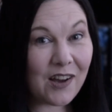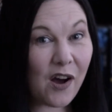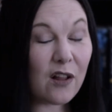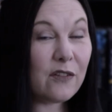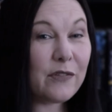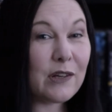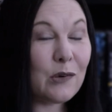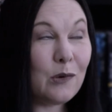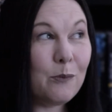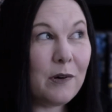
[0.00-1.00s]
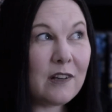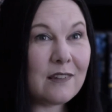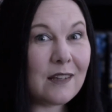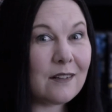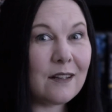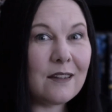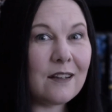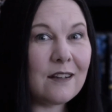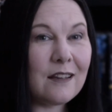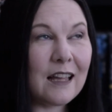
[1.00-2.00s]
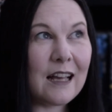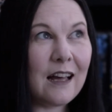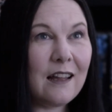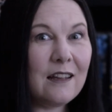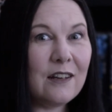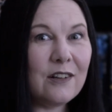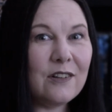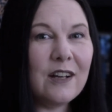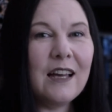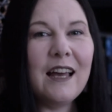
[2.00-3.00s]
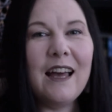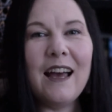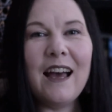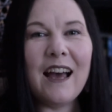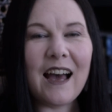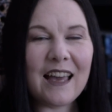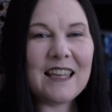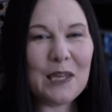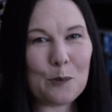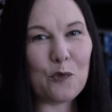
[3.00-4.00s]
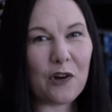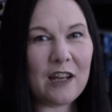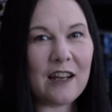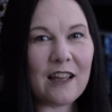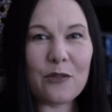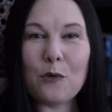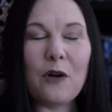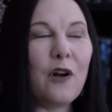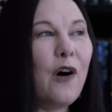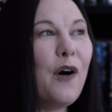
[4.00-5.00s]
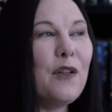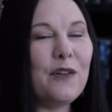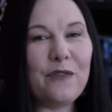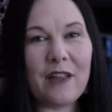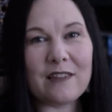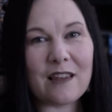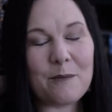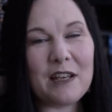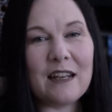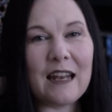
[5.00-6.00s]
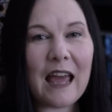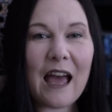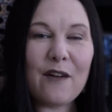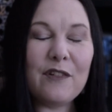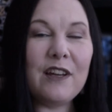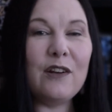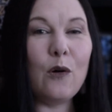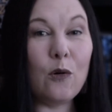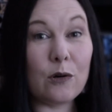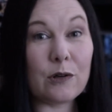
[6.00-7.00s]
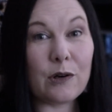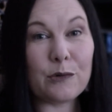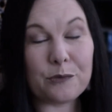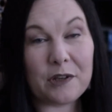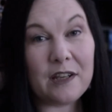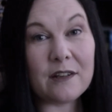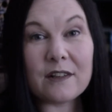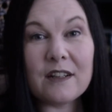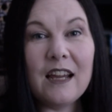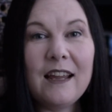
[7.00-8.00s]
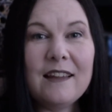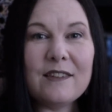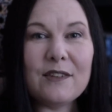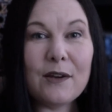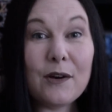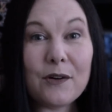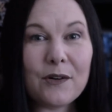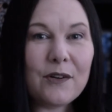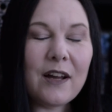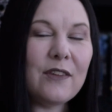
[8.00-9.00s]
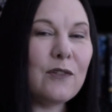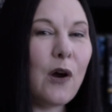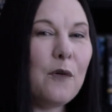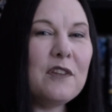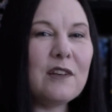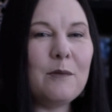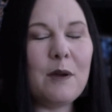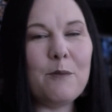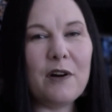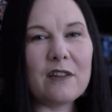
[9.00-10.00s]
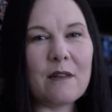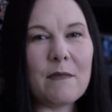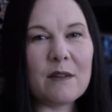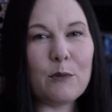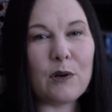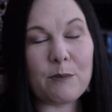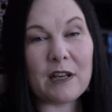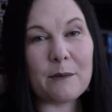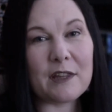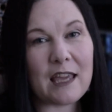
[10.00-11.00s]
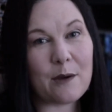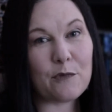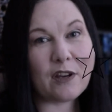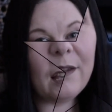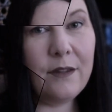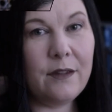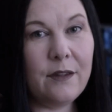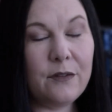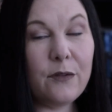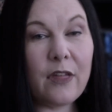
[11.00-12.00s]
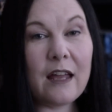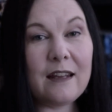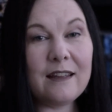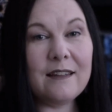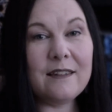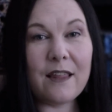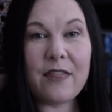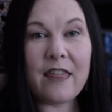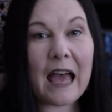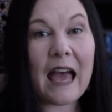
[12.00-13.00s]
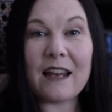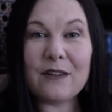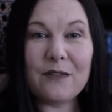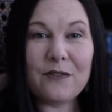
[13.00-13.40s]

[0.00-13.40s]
all of the cool books that are out there, like Hello, I keep reading throughout all of this. I've been an avid horror reader, so there's always going to be a book that makes me want to pick up the camera again. So that is that